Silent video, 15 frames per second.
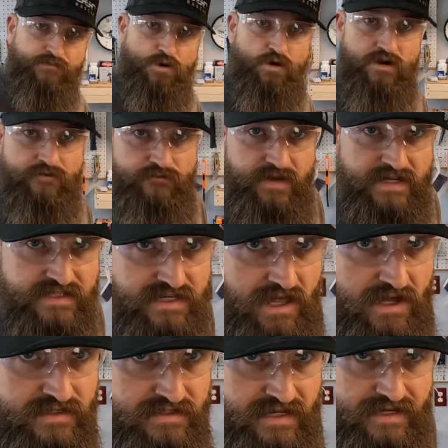gonna go ahead and finish
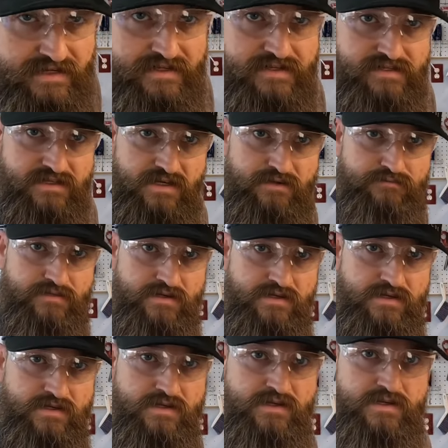Loctiting these up,
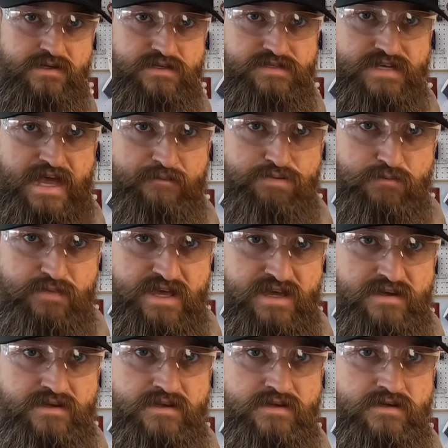zap them in,
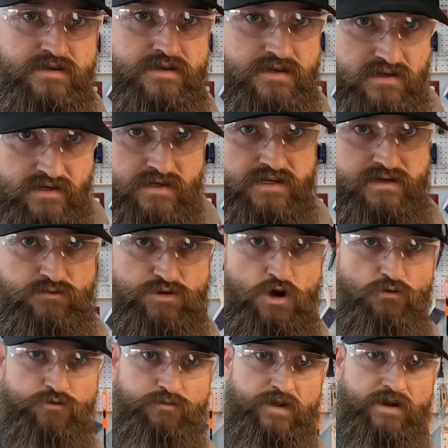and then we'll go
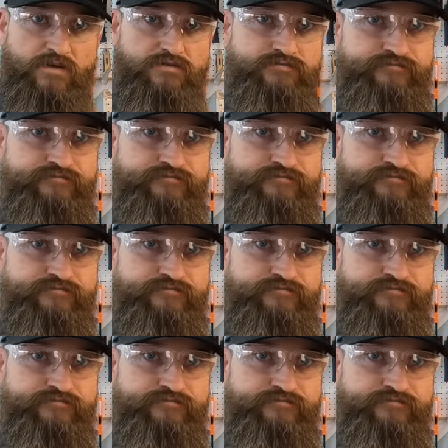from there.